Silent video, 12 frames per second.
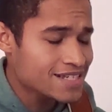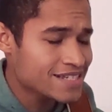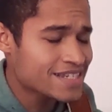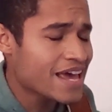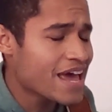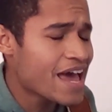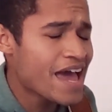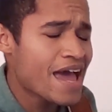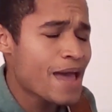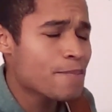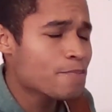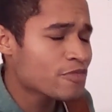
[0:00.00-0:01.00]
the
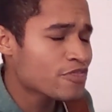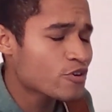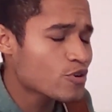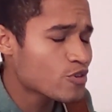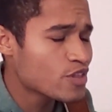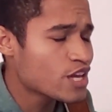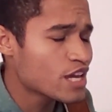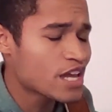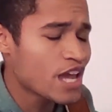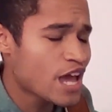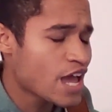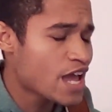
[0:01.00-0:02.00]
same through
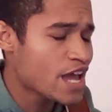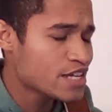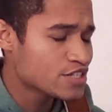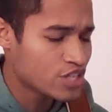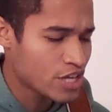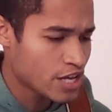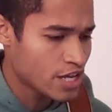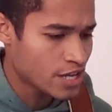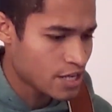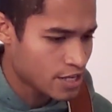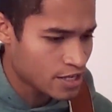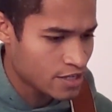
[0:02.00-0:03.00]
the
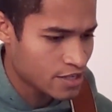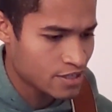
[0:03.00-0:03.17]
ages.